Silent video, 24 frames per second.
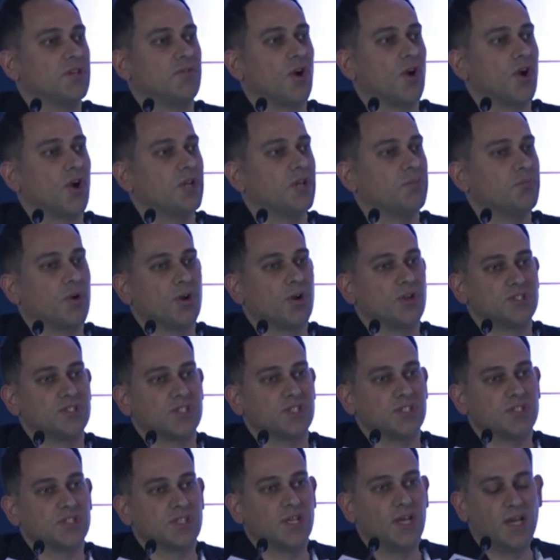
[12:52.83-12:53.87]
already
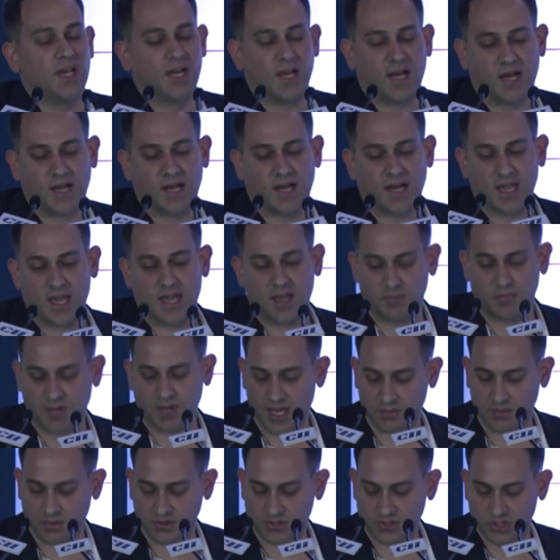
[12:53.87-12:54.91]
purchased and be
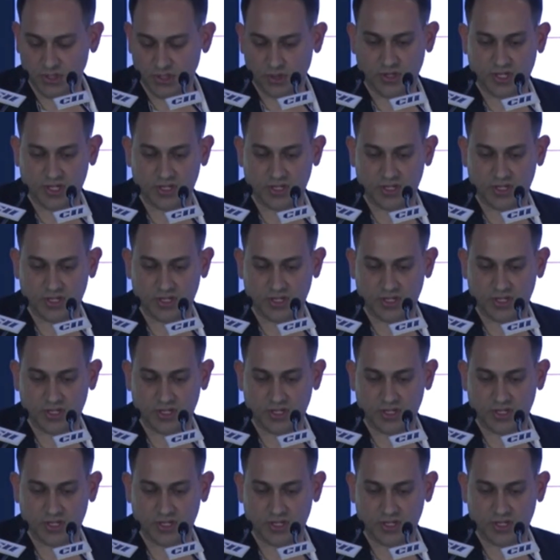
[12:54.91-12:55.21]
able to do it.